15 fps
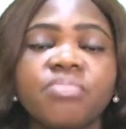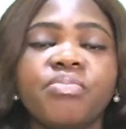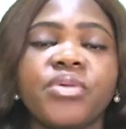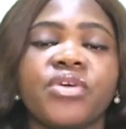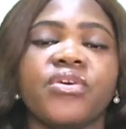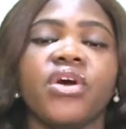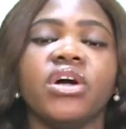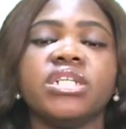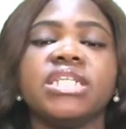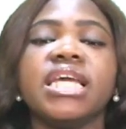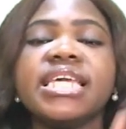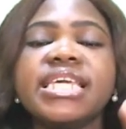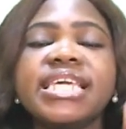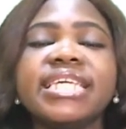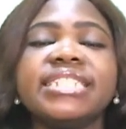period
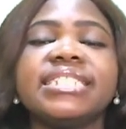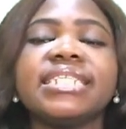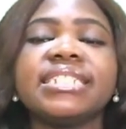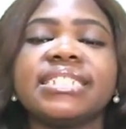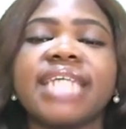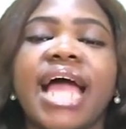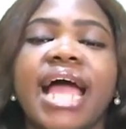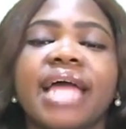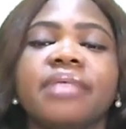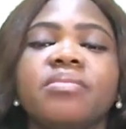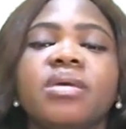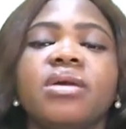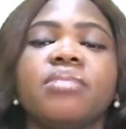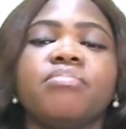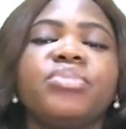is the time
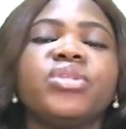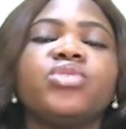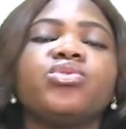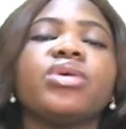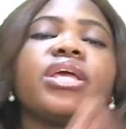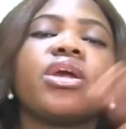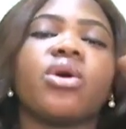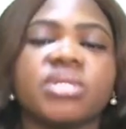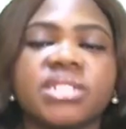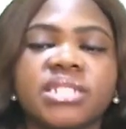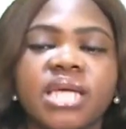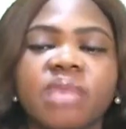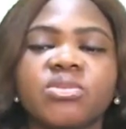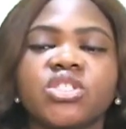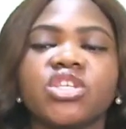between
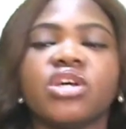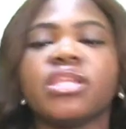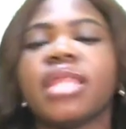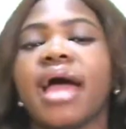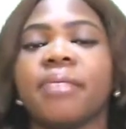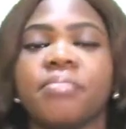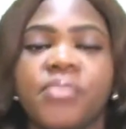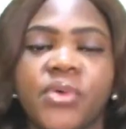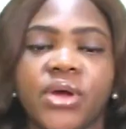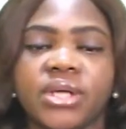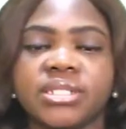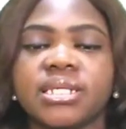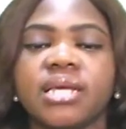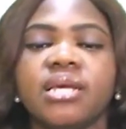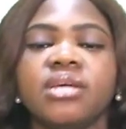conception and
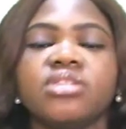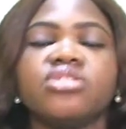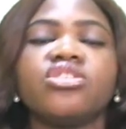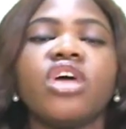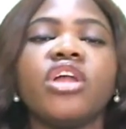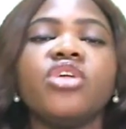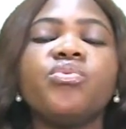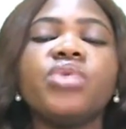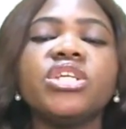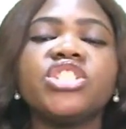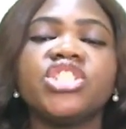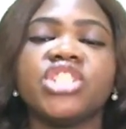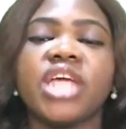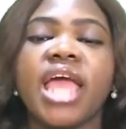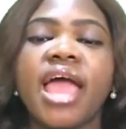birth, during
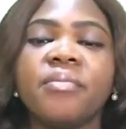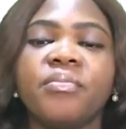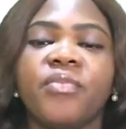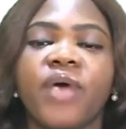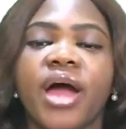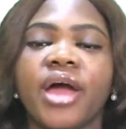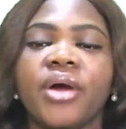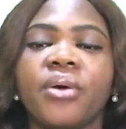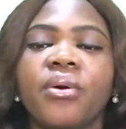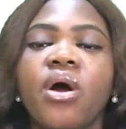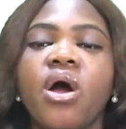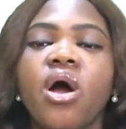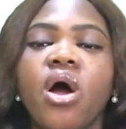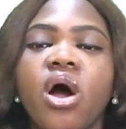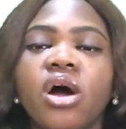which the embryo
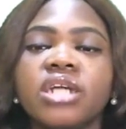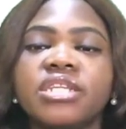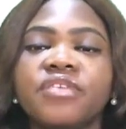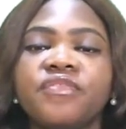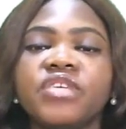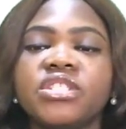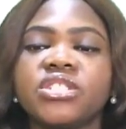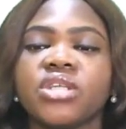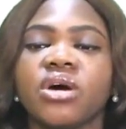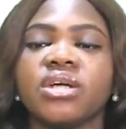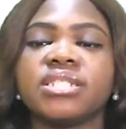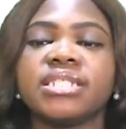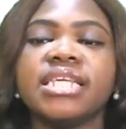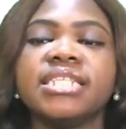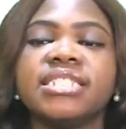or the
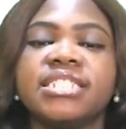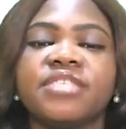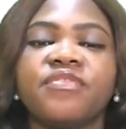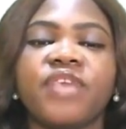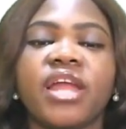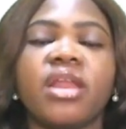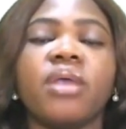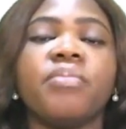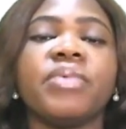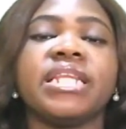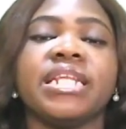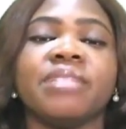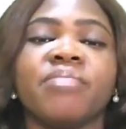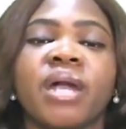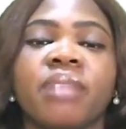fetus is developing
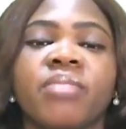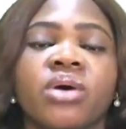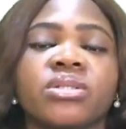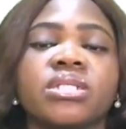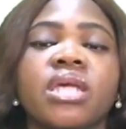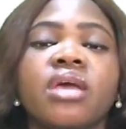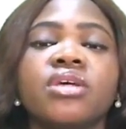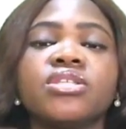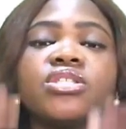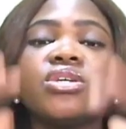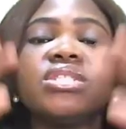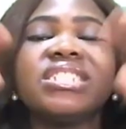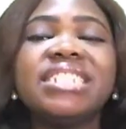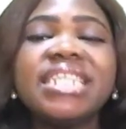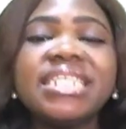in mammals. So
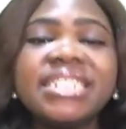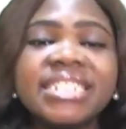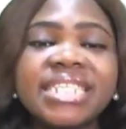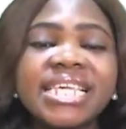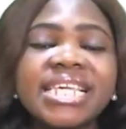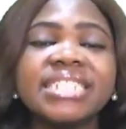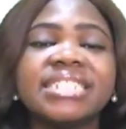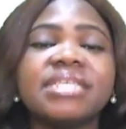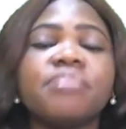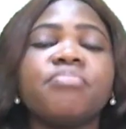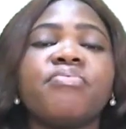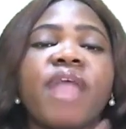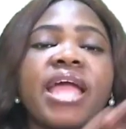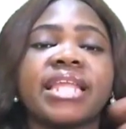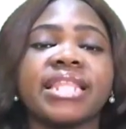this is the
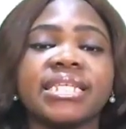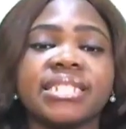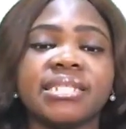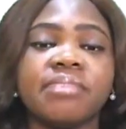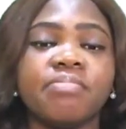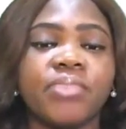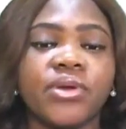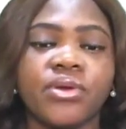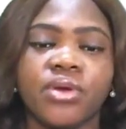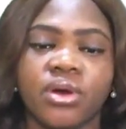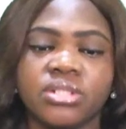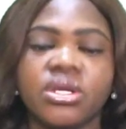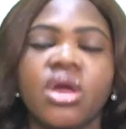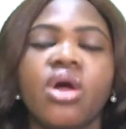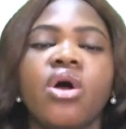pregnancy
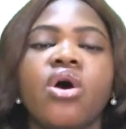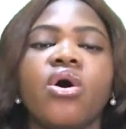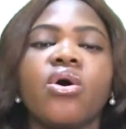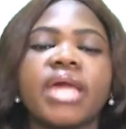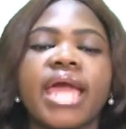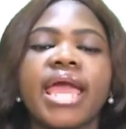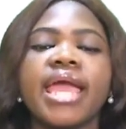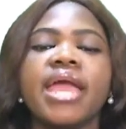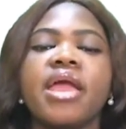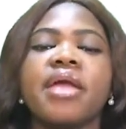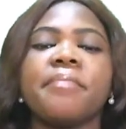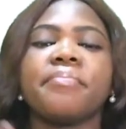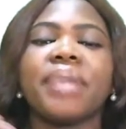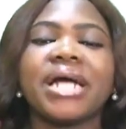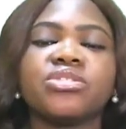period. Okay,
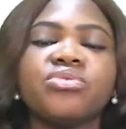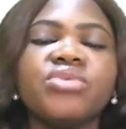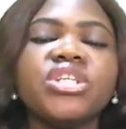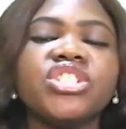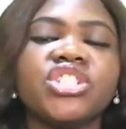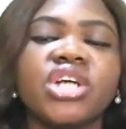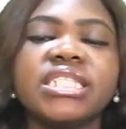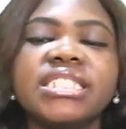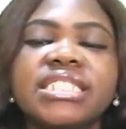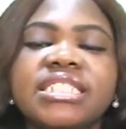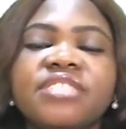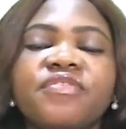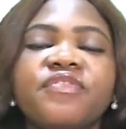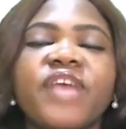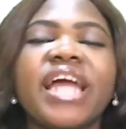parturition is
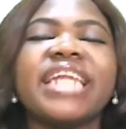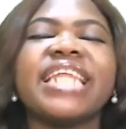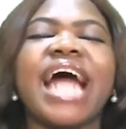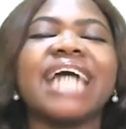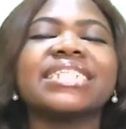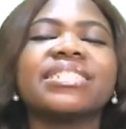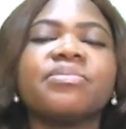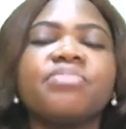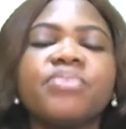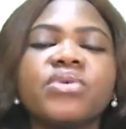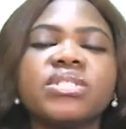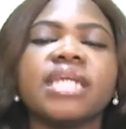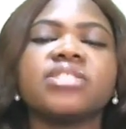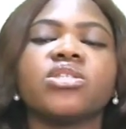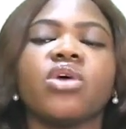defined as the
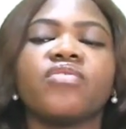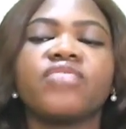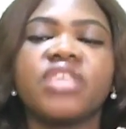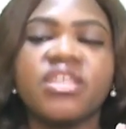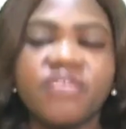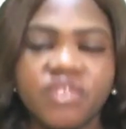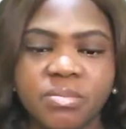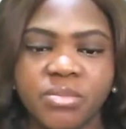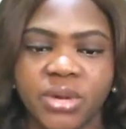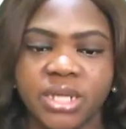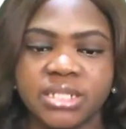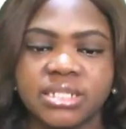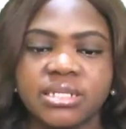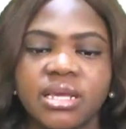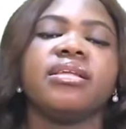process of giving
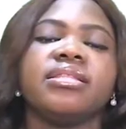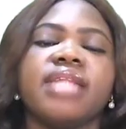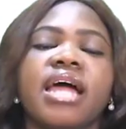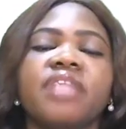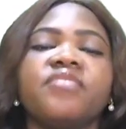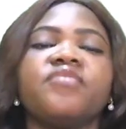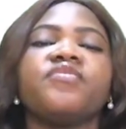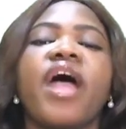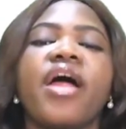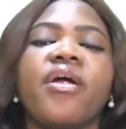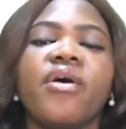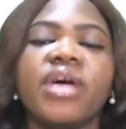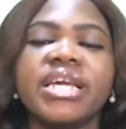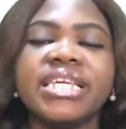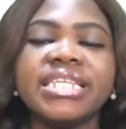birth. Then
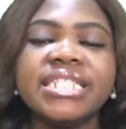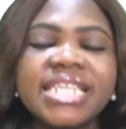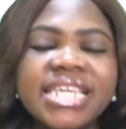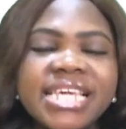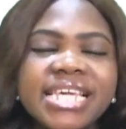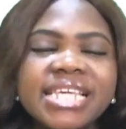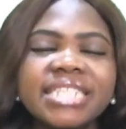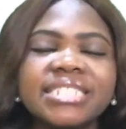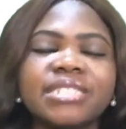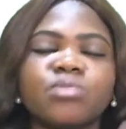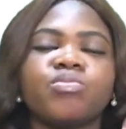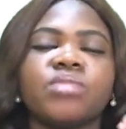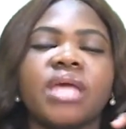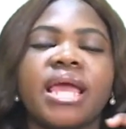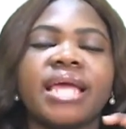farrowing is
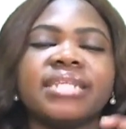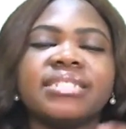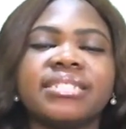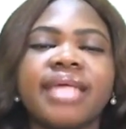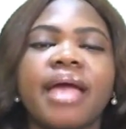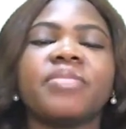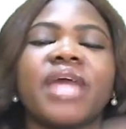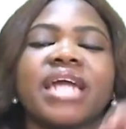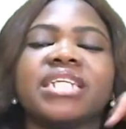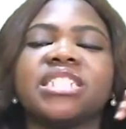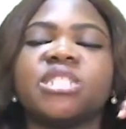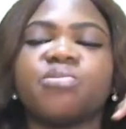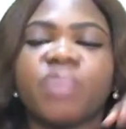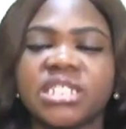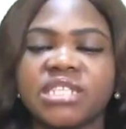a term that
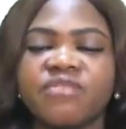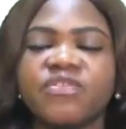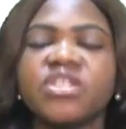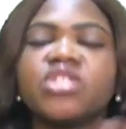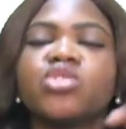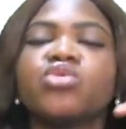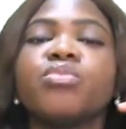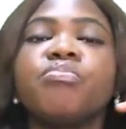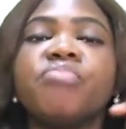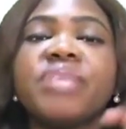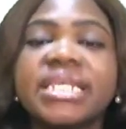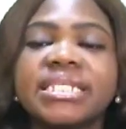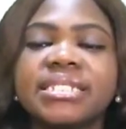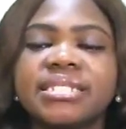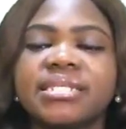is specific to
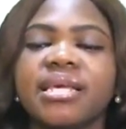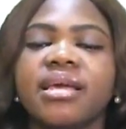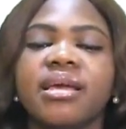pigs.